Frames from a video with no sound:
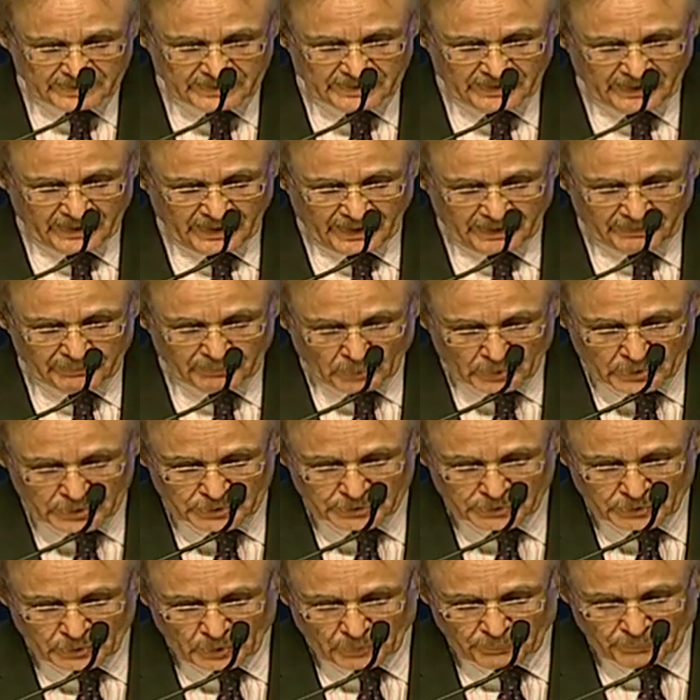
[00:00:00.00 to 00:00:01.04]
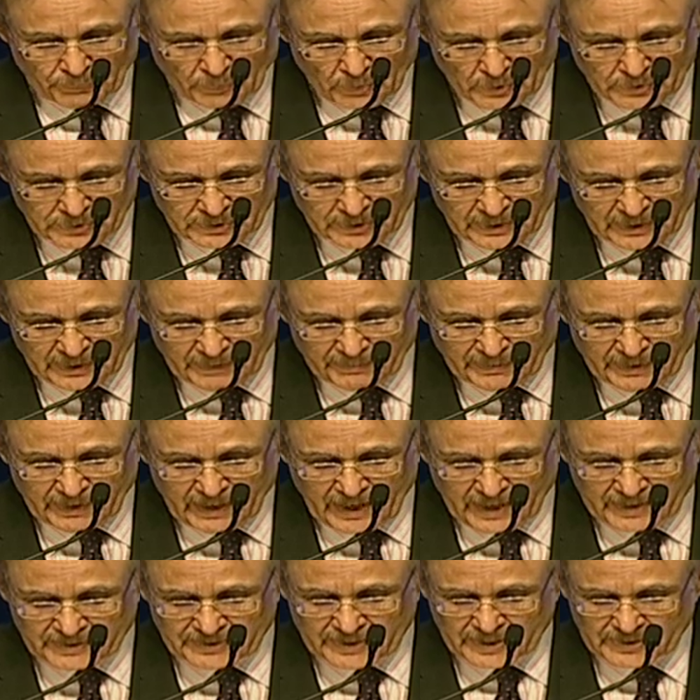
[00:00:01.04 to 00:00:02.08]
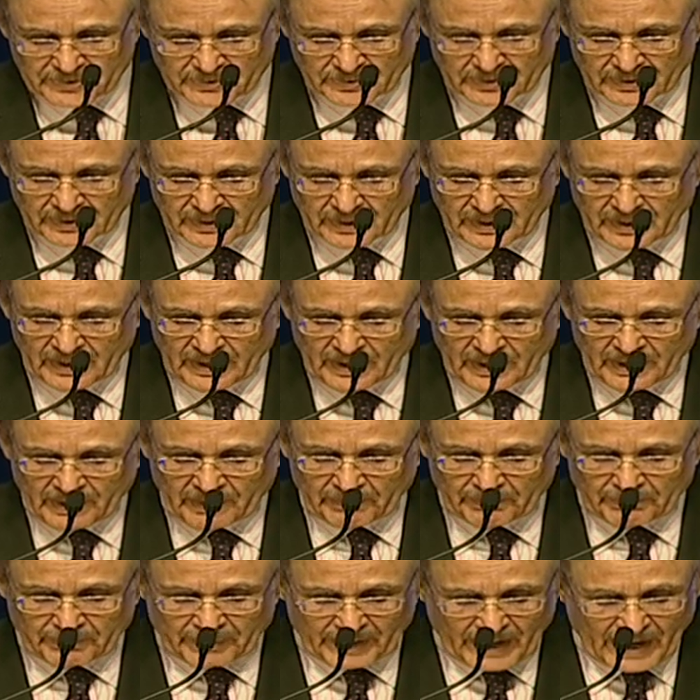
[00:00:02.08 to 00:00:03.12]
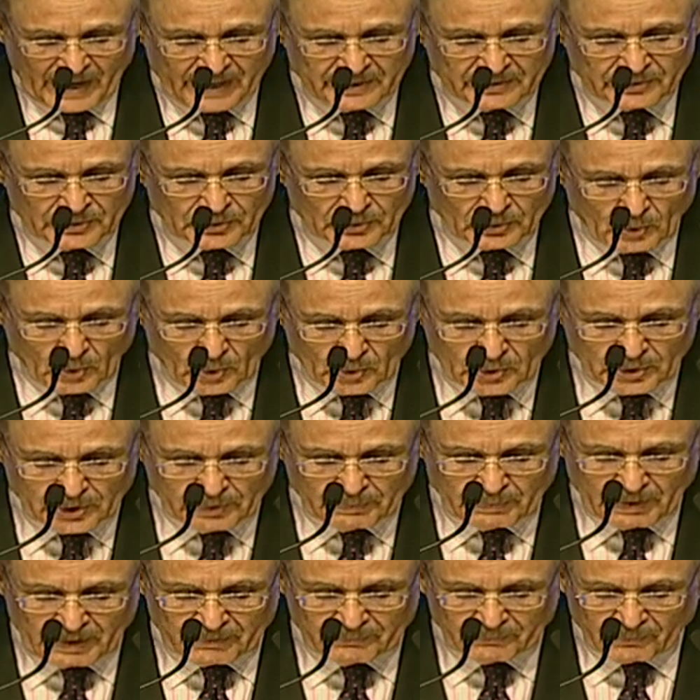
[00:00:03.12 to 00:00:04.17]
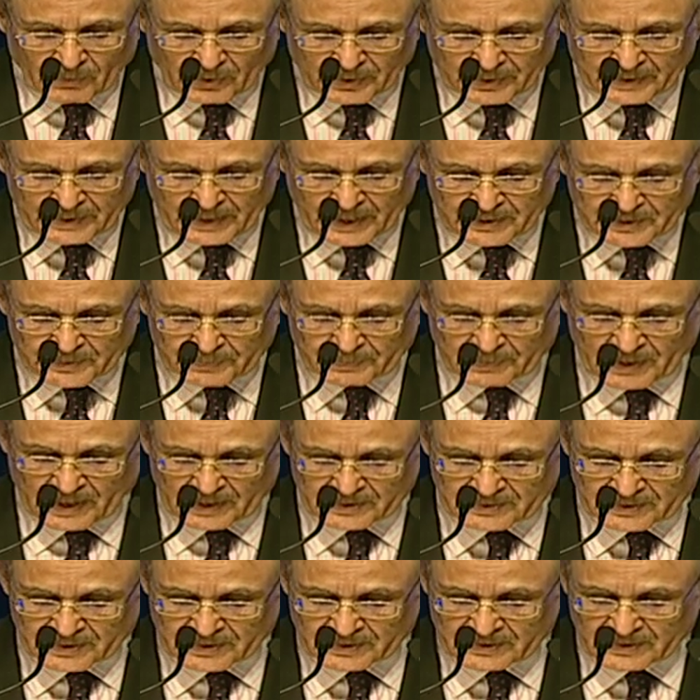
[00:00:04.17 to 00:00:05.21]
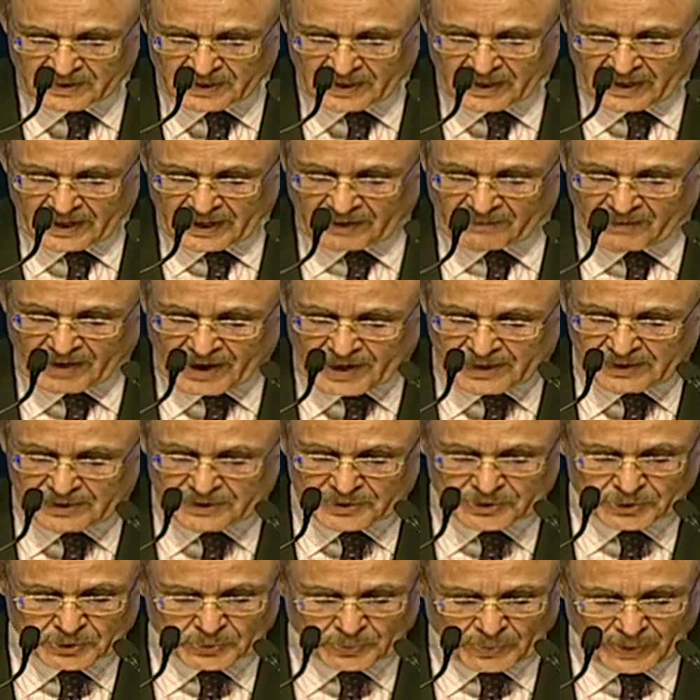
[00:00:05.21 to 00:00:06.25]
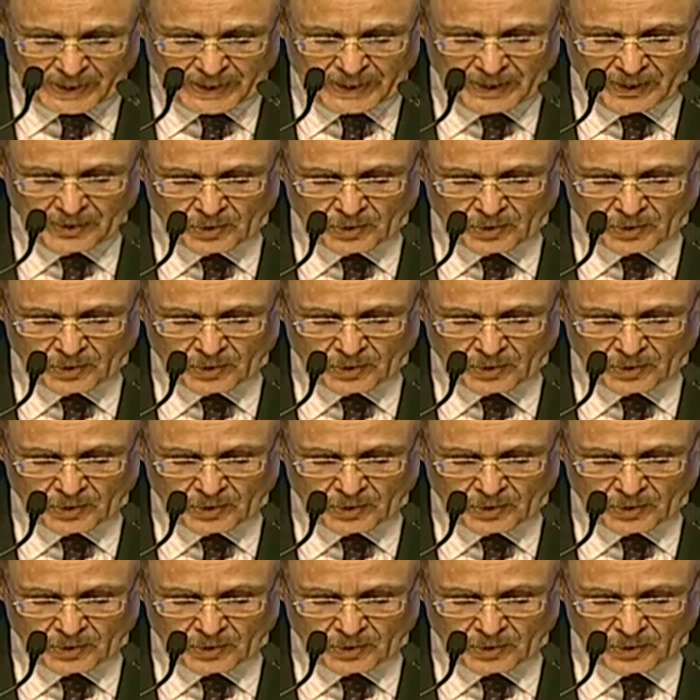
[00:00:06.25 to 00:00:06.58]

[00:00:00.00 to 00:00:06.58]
and more so post-liberalization, brands owned by foreign enterprises have held sway over